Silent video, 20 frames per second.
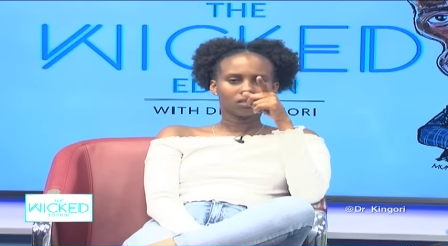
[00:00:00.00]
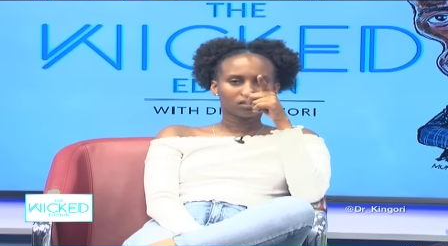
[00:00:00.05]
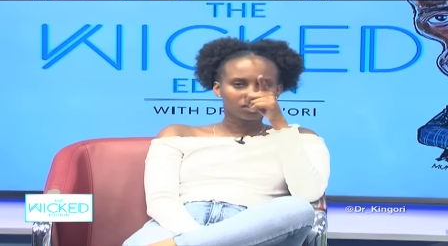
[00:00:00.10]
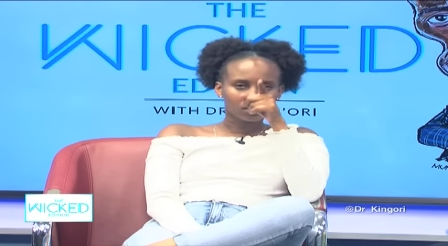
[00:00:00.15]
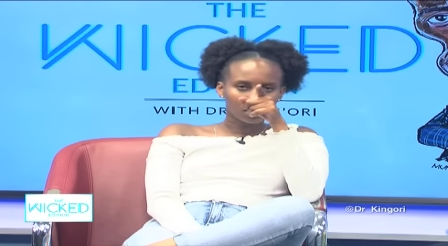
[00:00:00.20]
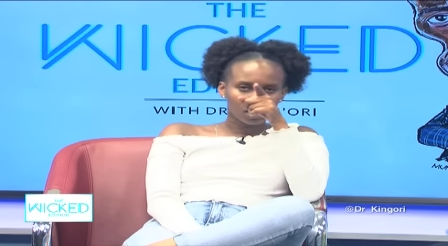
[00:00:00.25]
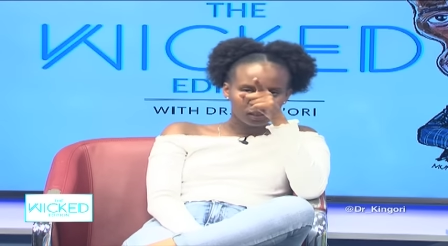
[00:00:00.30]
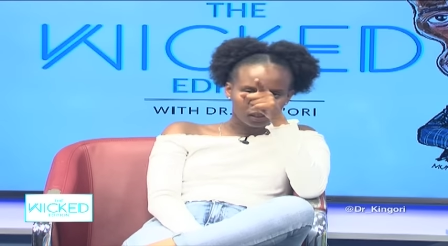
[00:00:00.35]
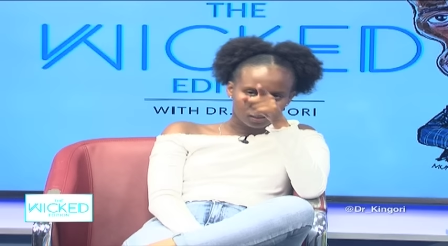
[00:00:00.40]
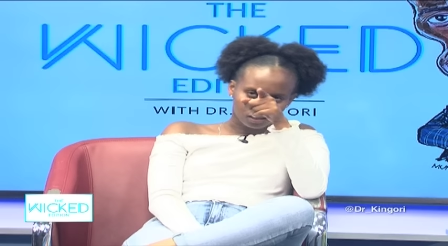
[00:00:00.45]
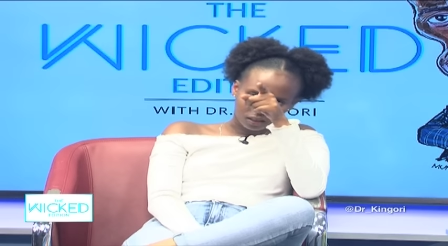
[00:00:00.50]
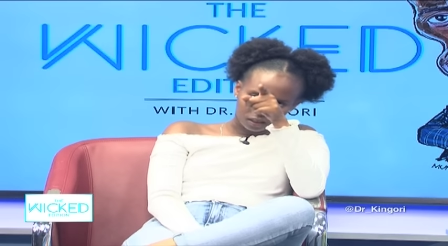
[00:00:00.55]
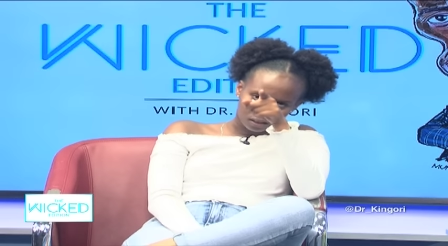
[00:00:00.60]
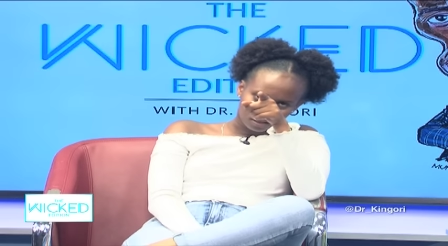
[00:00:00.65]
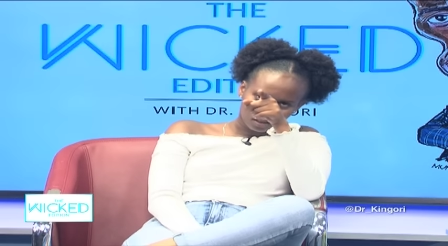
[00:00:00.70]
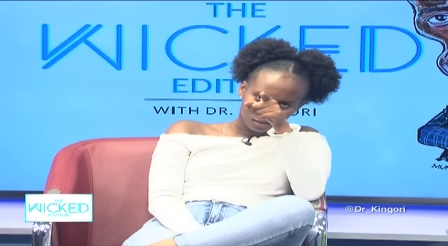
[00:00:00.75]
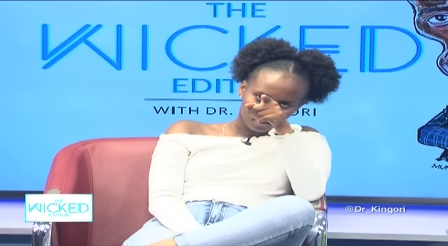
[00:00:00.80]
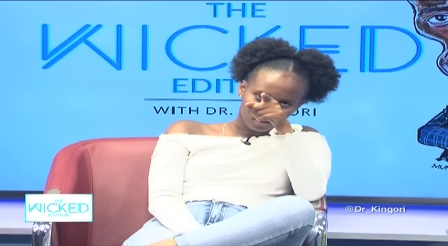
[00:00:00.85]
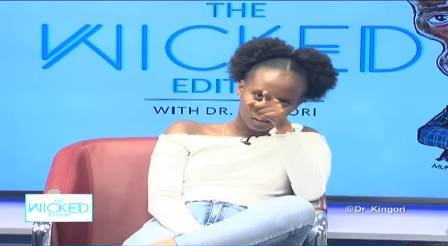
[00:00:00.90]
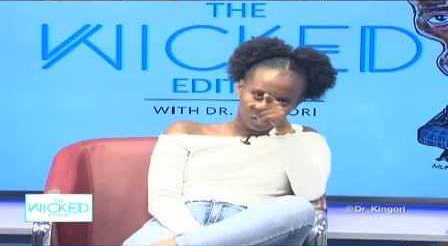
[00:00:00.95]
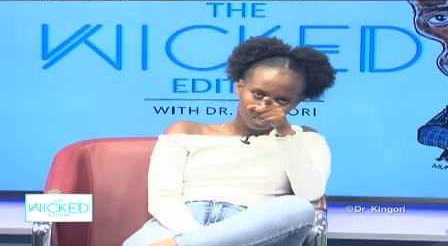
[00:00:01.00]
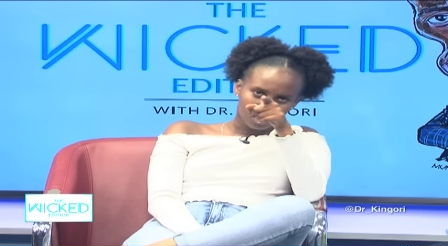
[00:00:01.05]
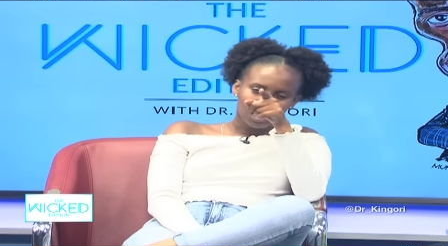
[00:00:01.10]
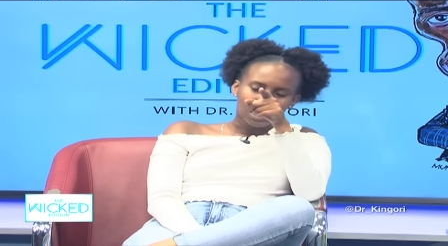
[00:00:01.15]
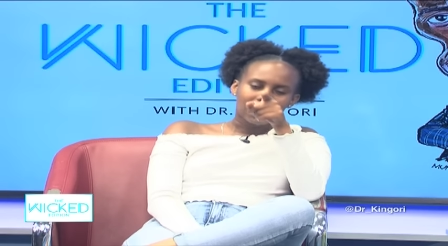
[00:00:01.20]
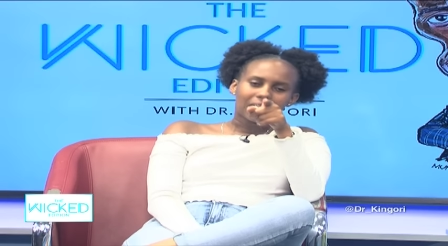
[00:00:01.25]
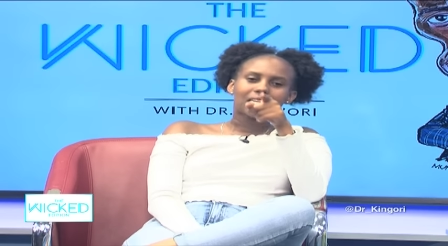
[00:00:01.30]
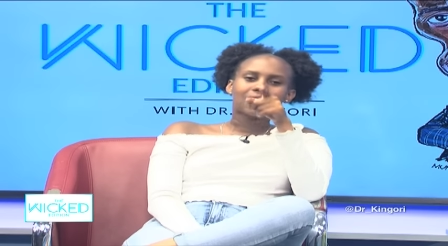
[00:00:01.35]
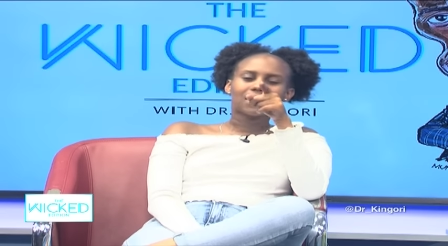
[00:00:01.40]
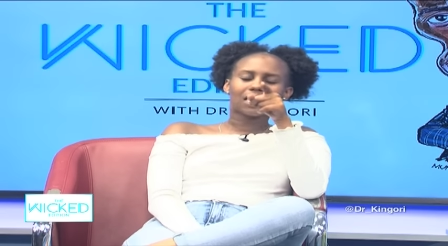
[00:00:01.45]
That's
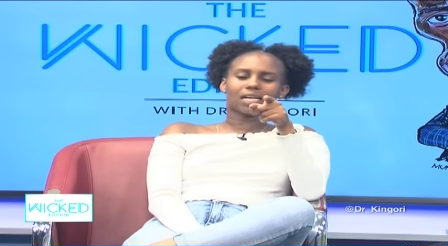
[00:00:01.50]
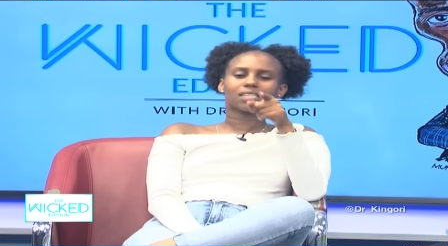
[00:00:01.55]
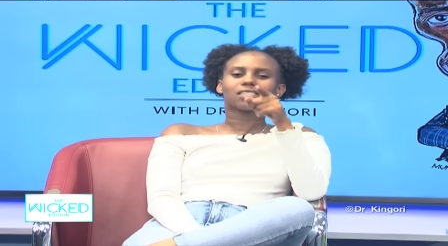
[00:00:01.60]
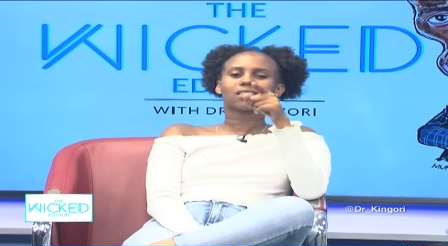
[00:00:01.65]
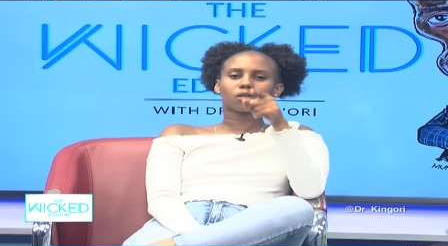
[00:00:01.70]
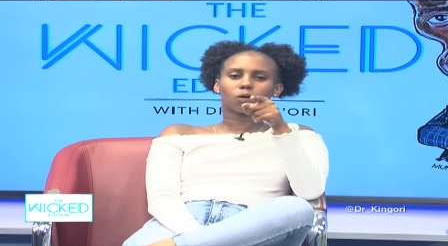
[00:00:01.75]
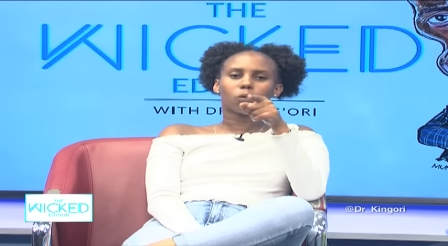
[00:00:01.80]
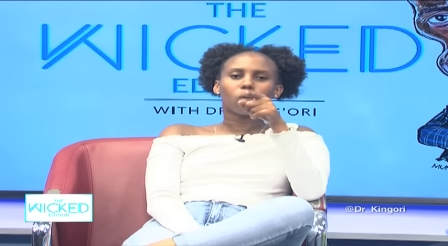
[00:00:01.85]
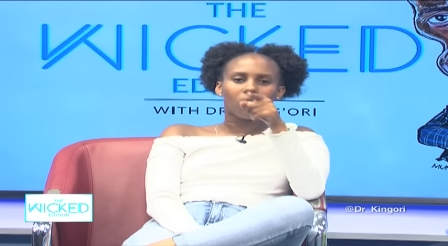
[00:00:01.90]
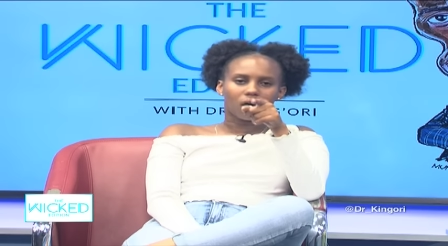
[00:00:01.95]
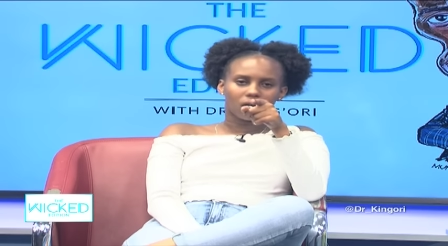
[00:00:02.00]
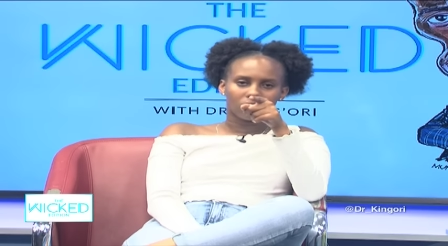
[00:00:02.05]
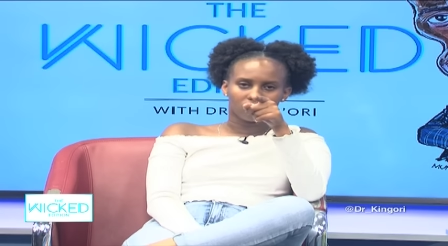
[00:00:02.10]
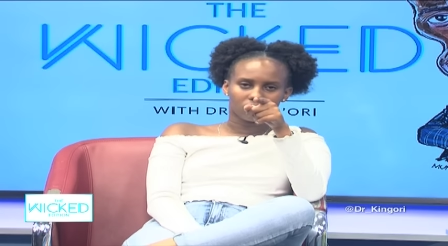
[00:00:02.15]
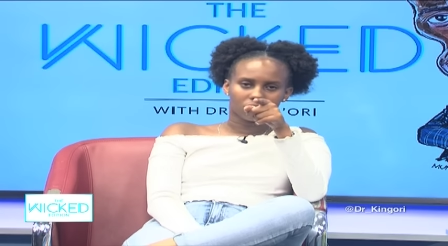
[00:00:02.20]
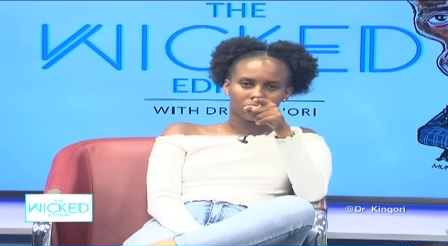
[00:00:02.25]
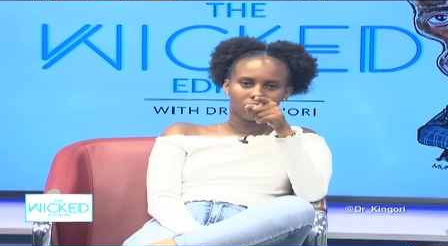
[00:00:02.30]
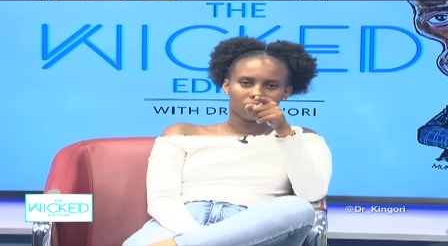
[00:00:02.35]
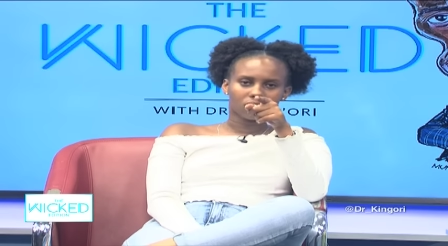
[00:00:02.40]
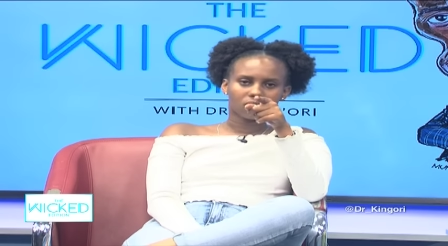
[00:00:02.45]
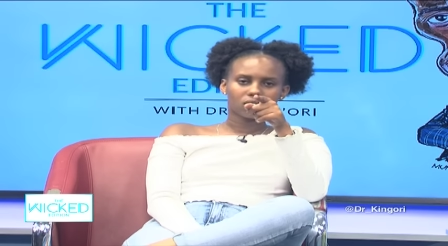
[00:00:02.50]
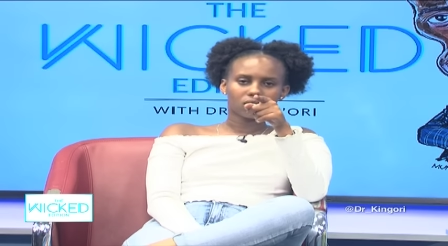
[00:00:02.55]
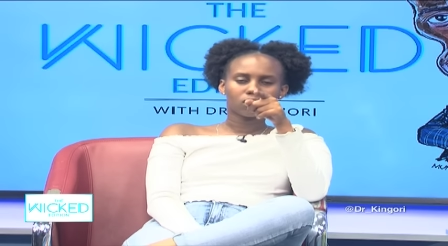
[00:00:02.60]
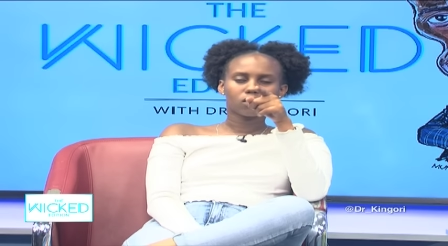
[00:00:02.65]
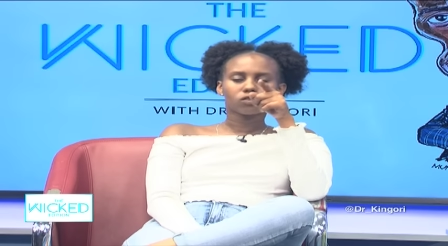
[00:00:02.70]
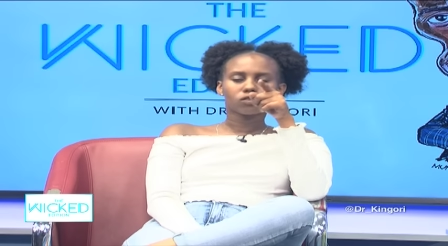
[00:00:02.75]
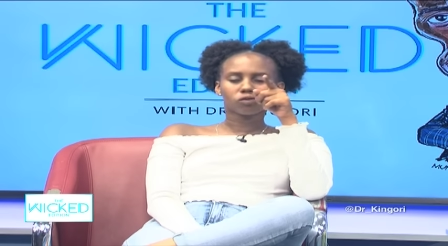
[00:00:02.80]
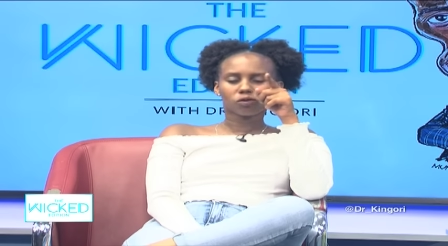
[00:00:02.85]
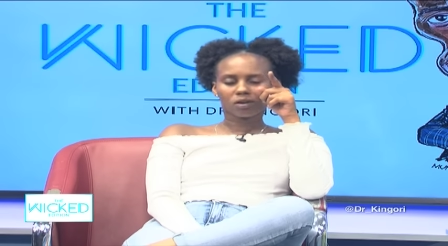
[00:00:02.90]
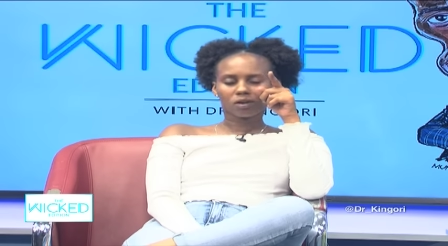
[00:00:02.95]
the one.
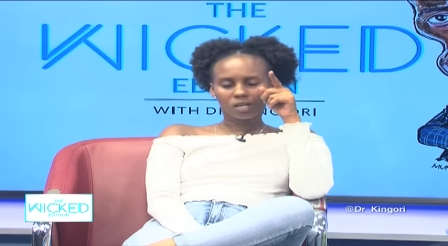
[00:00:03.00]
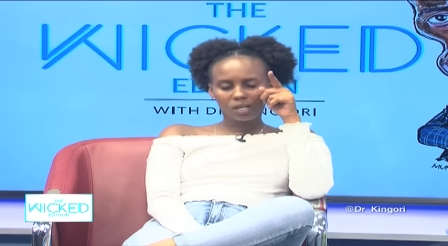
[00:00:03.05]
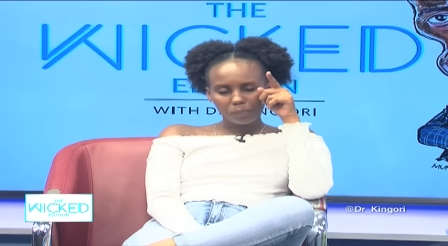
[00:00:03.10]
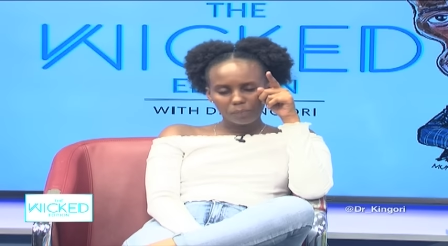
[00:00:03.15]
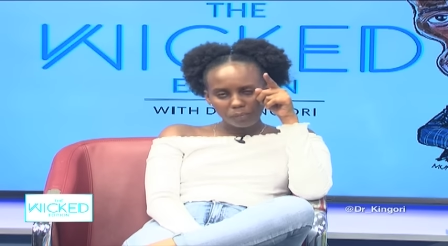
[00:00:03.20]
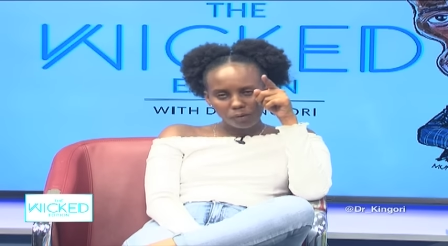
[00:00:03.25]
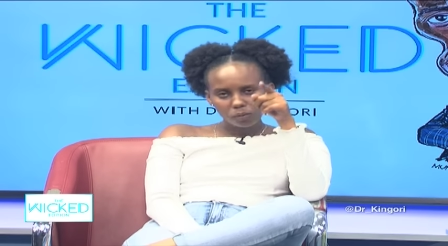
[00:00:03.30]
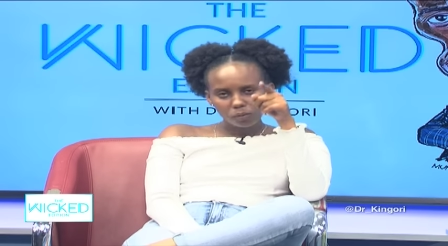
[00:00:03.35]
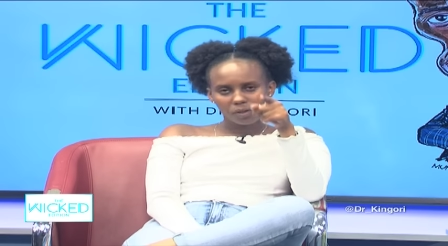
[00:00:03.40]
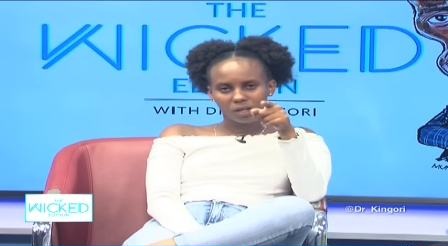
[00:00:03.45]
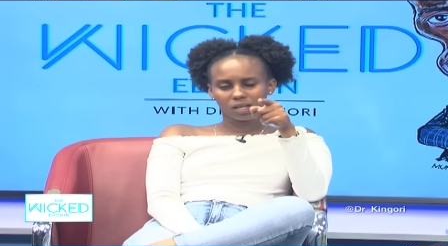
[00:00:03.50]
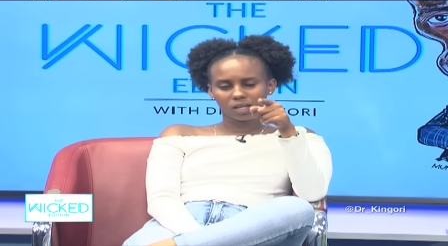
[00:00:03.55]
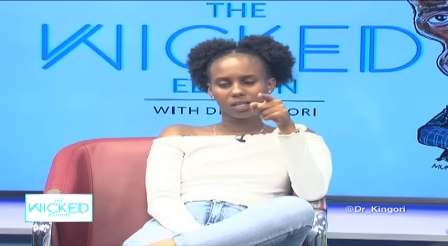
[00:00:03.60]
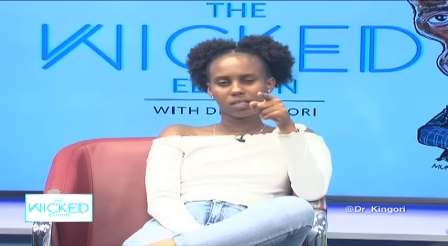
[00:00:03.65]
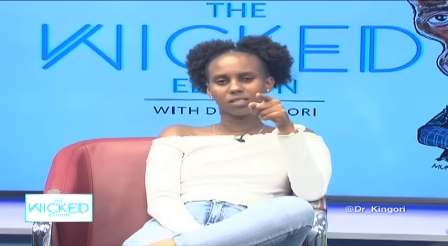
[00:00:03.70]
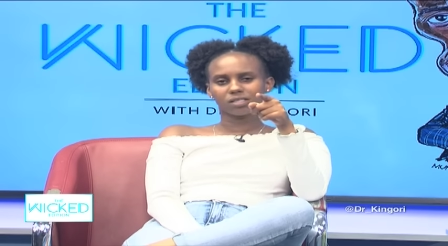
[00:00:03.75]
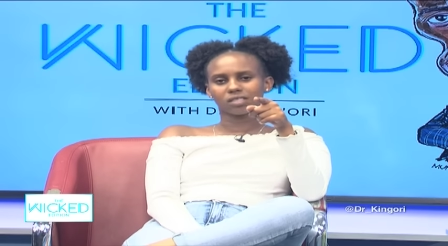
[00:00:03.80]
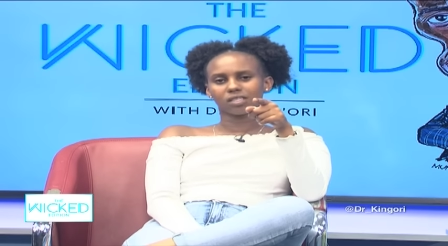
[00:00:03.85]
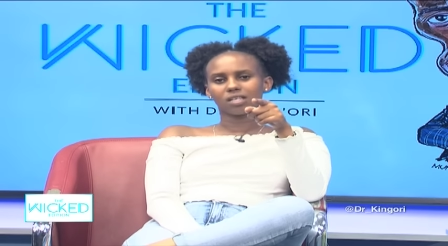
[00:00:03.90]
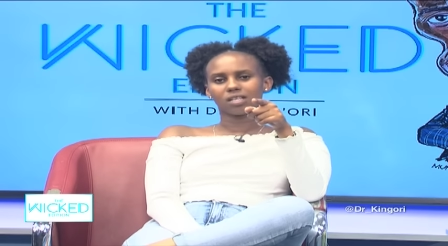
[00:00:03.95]
So keep doing it,